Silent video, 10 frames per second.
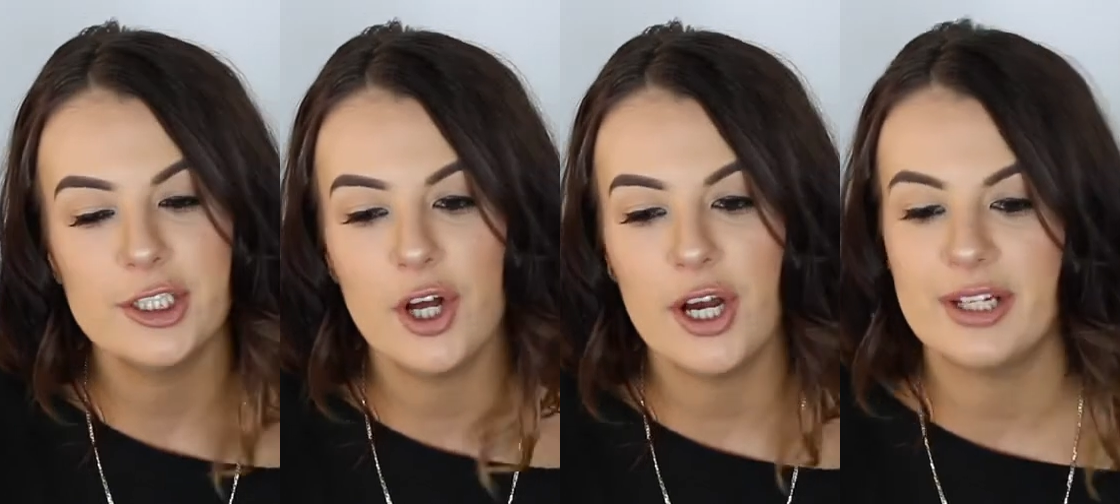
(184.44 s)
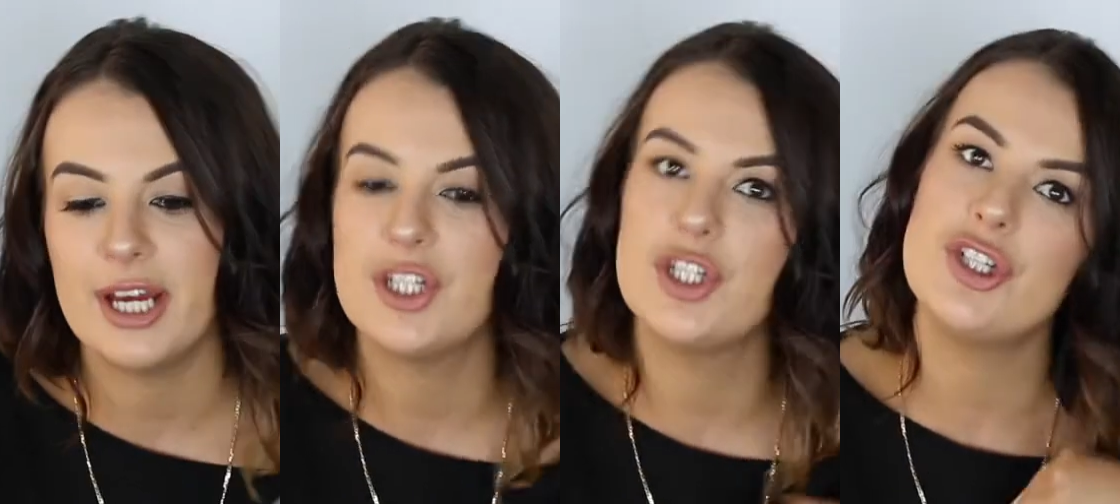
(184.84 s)
a lot and
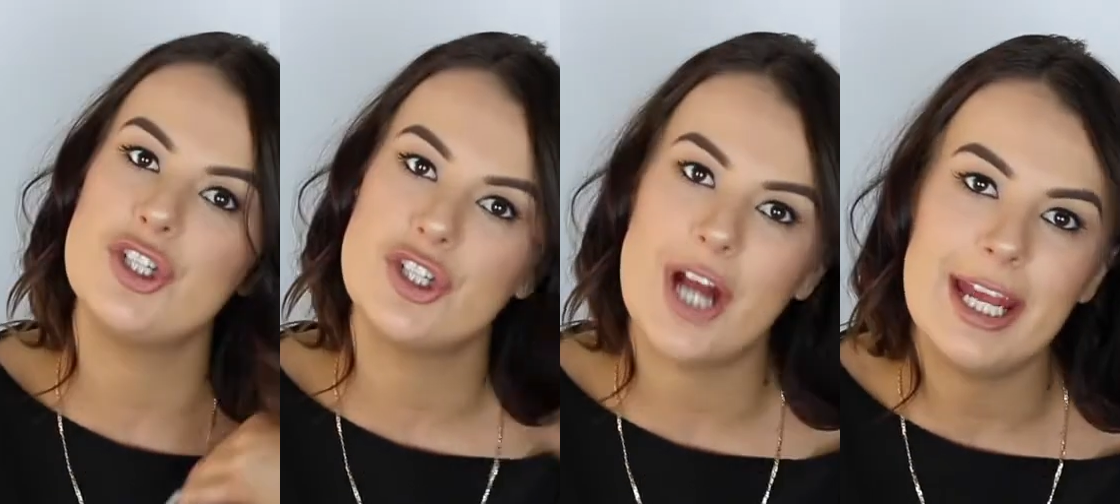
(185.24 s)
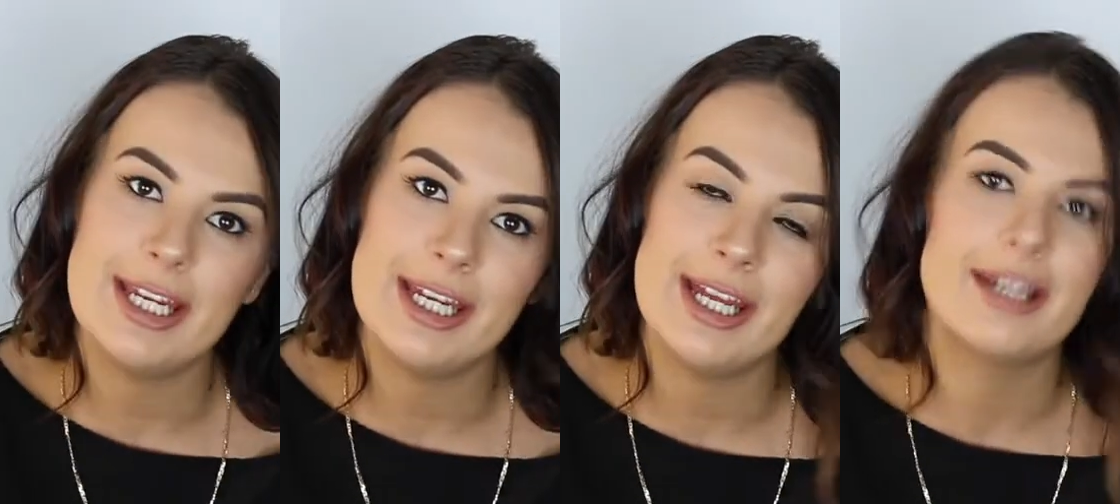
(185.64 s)
I do
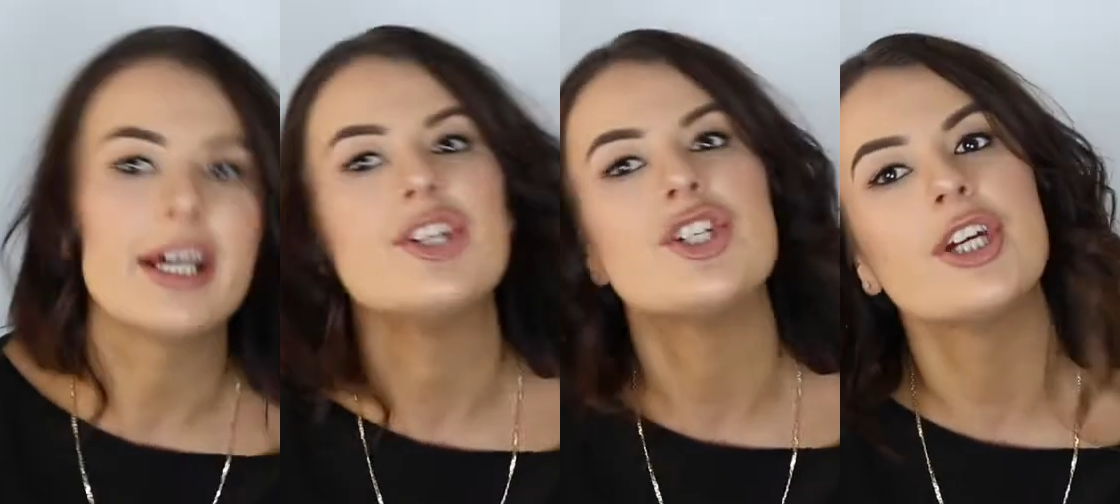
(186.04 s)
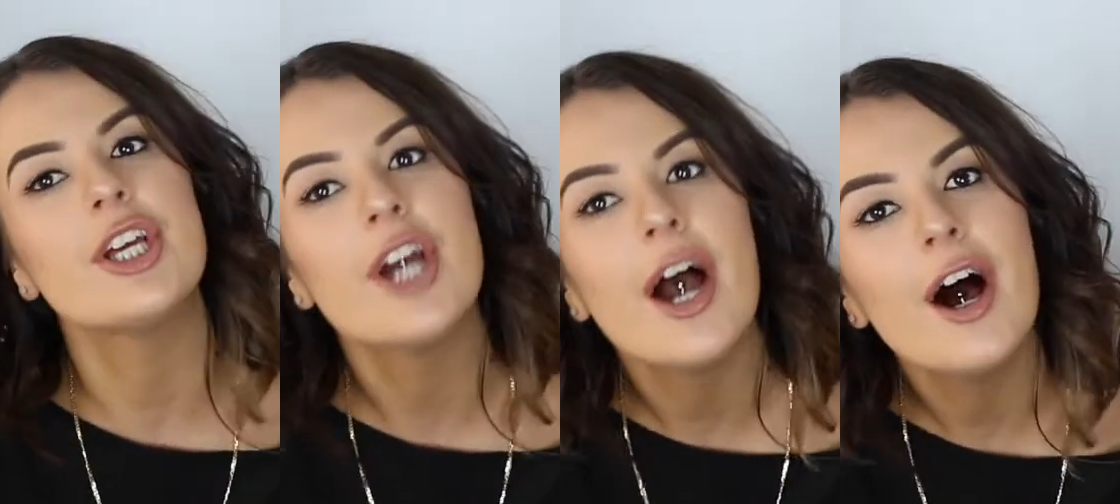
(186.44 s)
straighten it and I
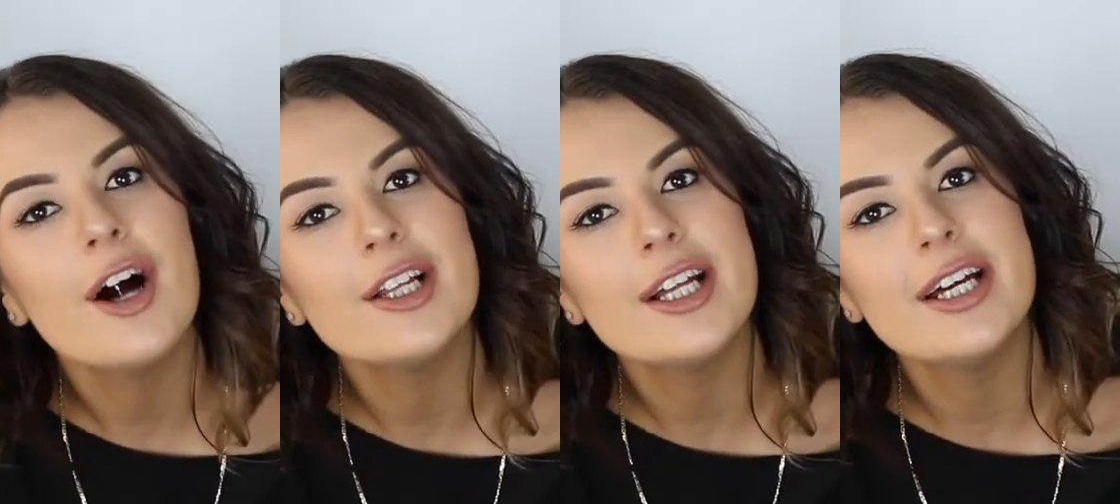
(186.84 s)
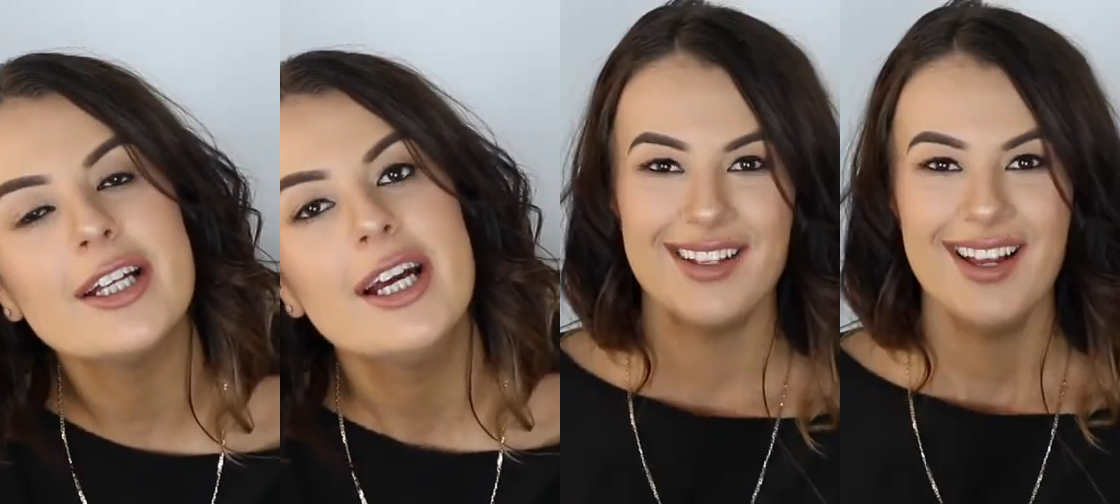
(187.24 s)
do curl
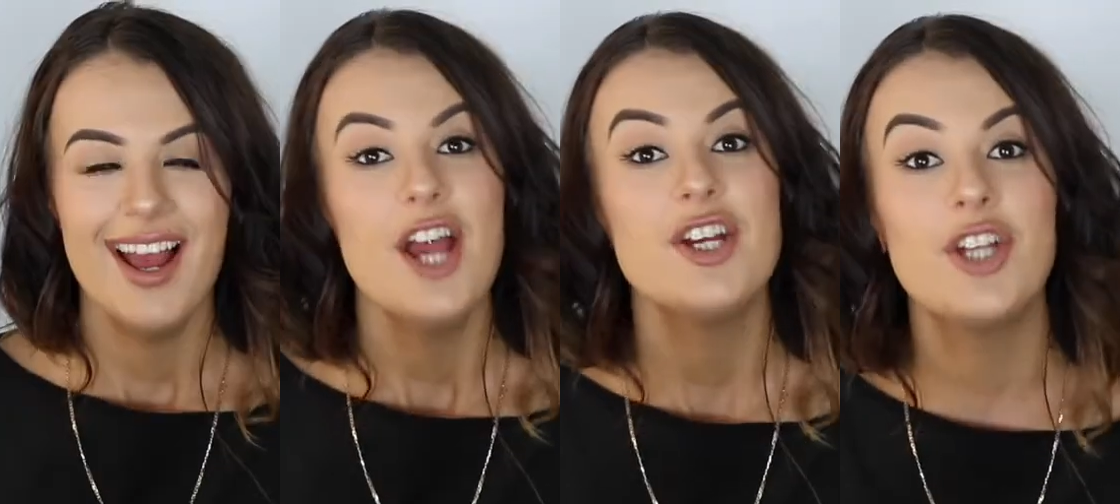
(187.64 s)
it.